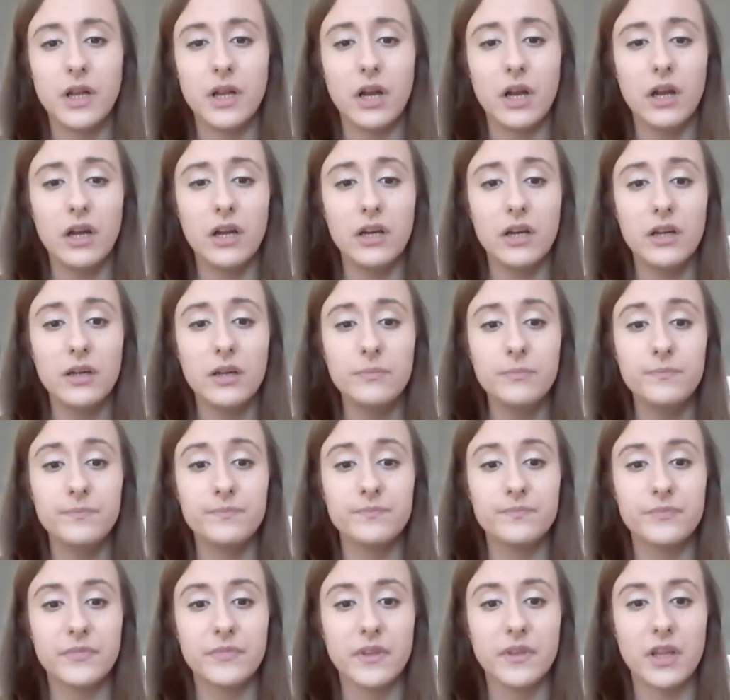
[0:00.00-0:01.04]

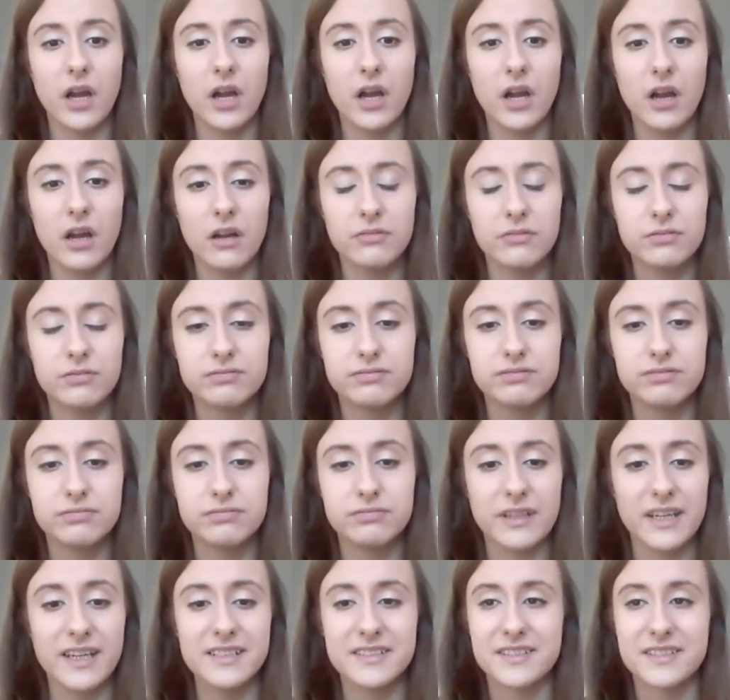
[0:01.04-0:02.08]
Um,
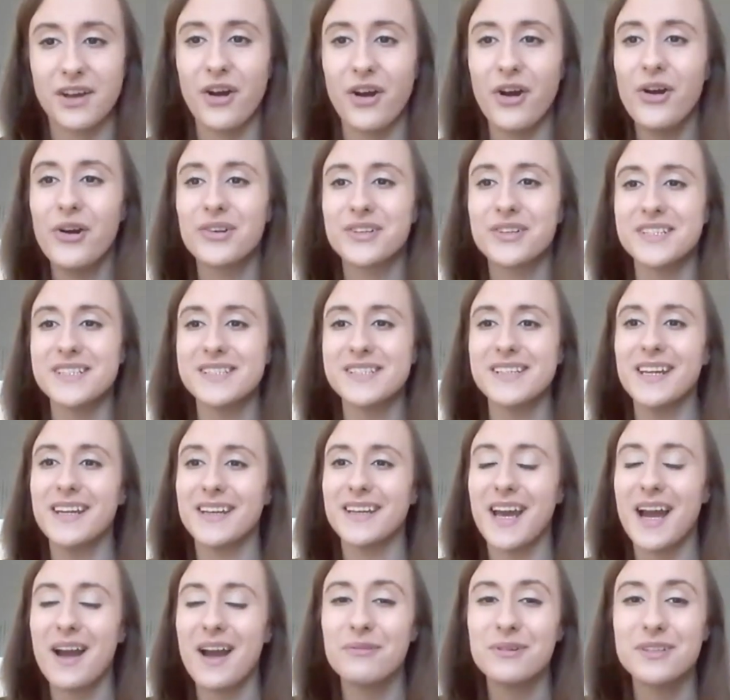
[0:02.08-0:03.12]
it's hard, isn't it?
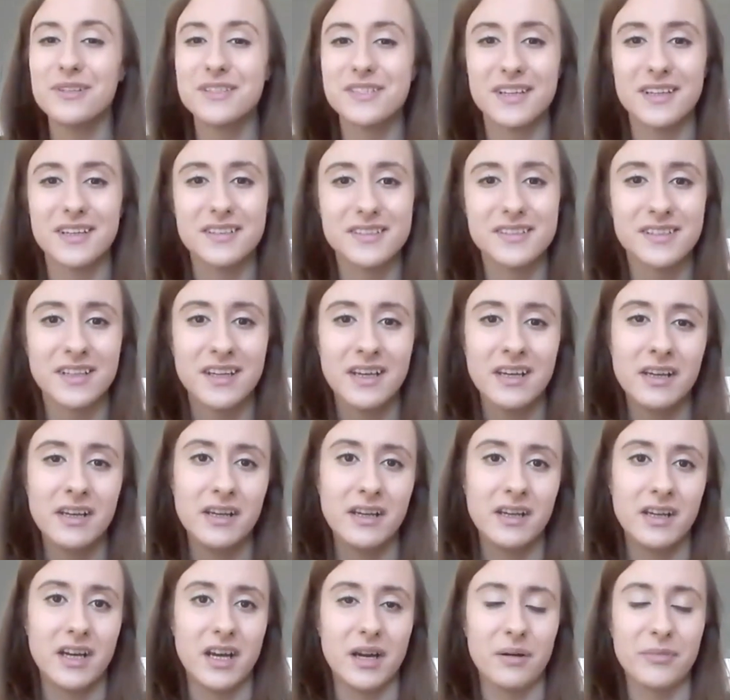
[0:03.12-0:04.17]
Now it's it's.
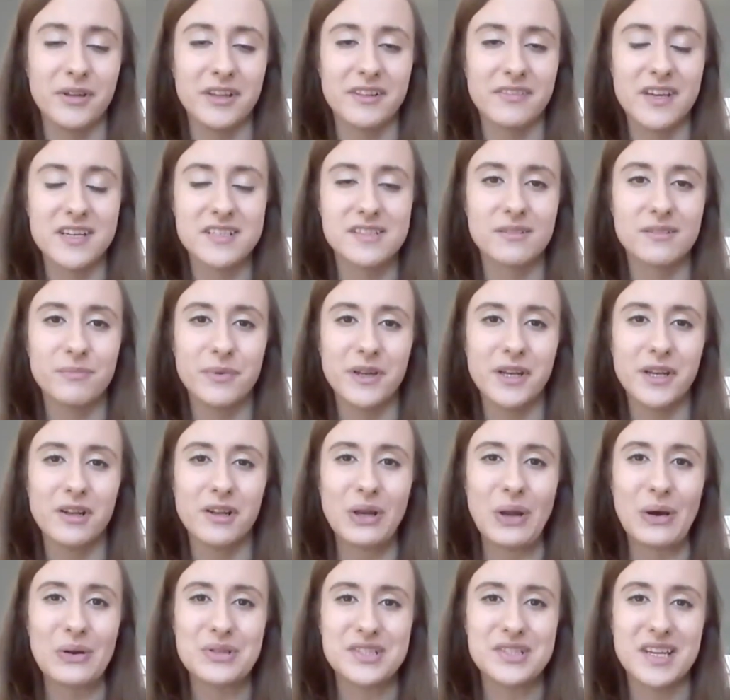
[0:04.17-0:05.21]
I mean, there's been a
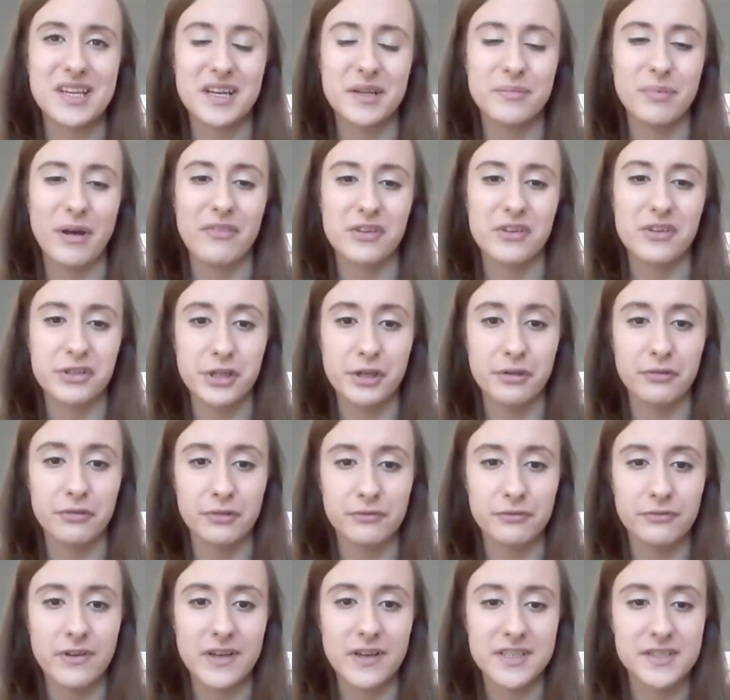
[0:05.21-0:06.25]
lot said about the
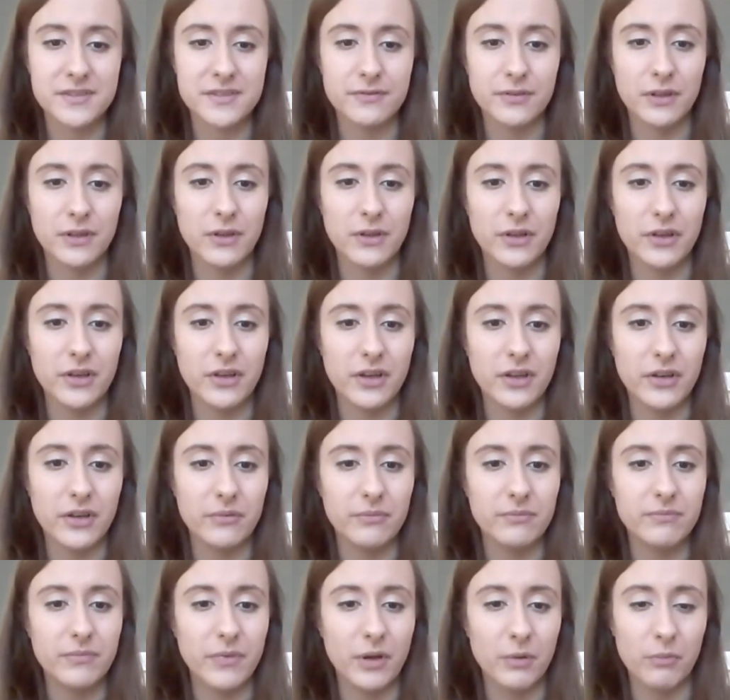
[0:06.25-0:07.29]
Cheltenham Festival and
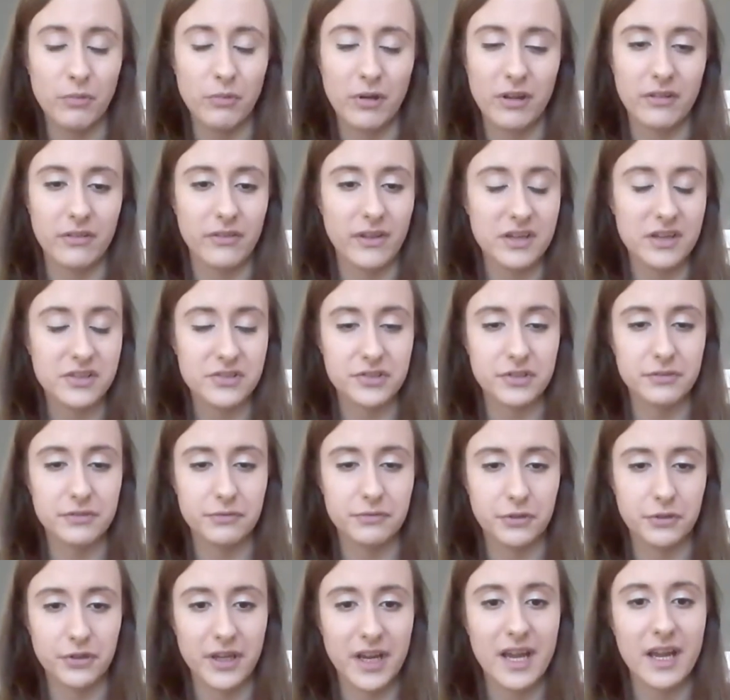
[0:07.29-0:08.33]
and, and whether that should have
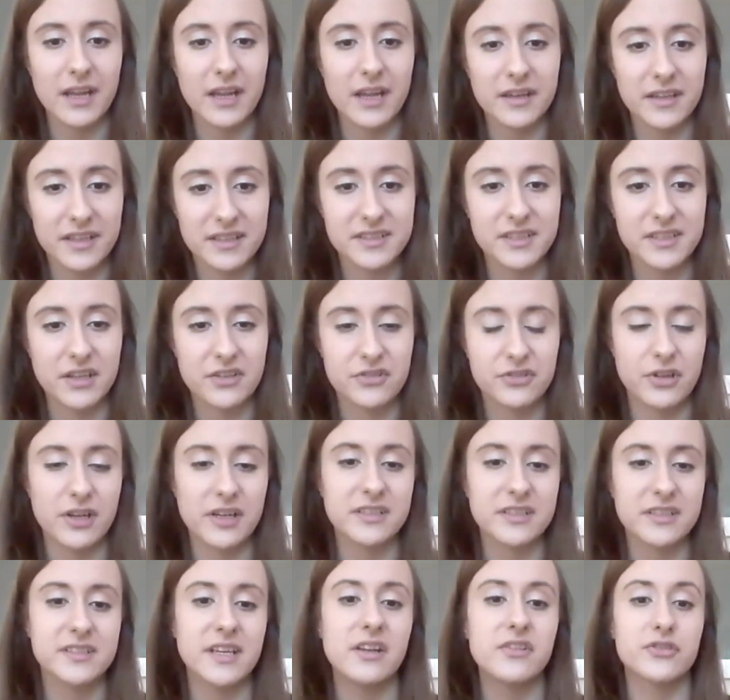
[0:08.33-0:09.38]
gone ahead, etc.,
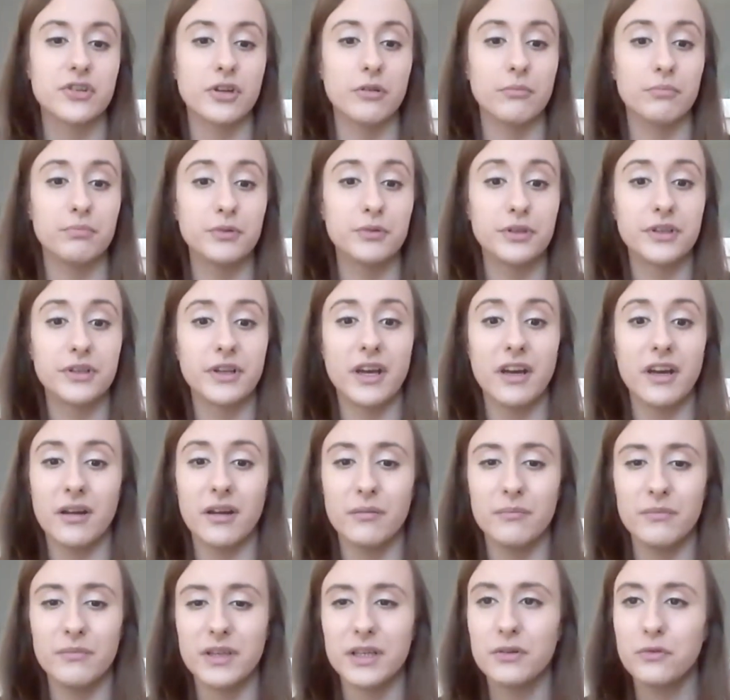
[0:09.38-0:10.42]
etc. But
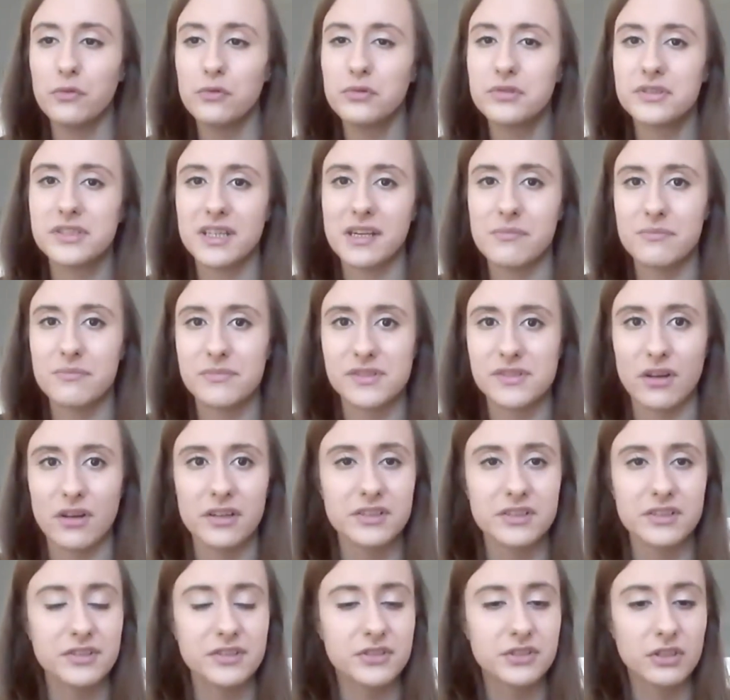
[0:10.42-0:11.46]
um, it all seems like
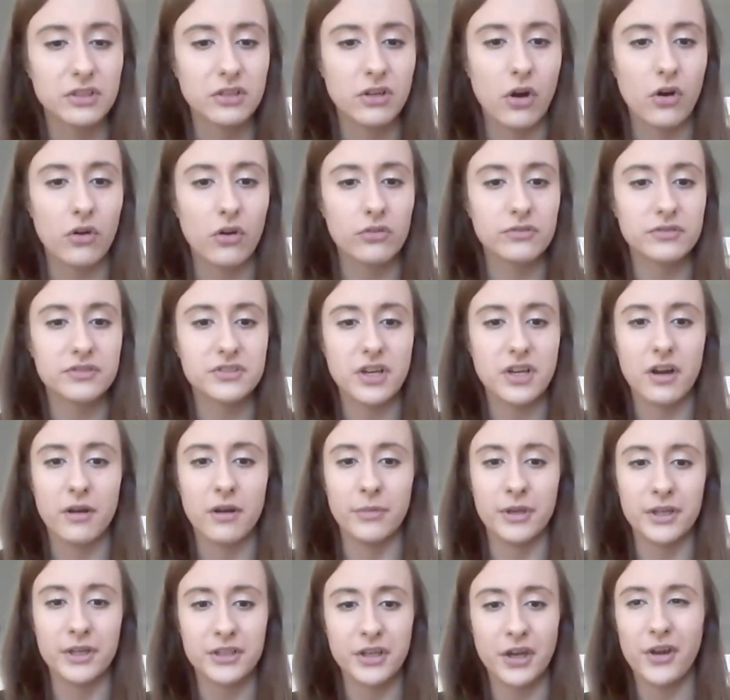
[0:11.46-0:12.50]
such a long time
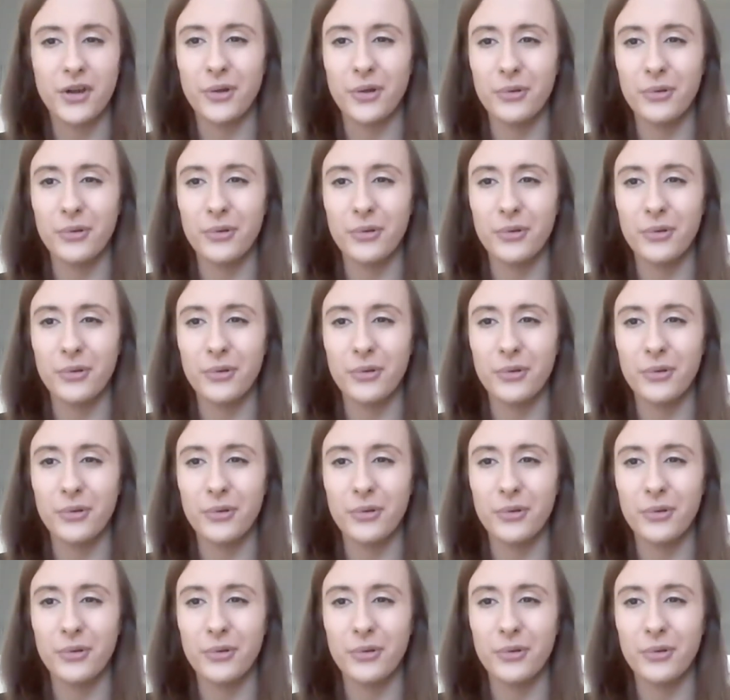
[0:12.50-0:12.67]
ago,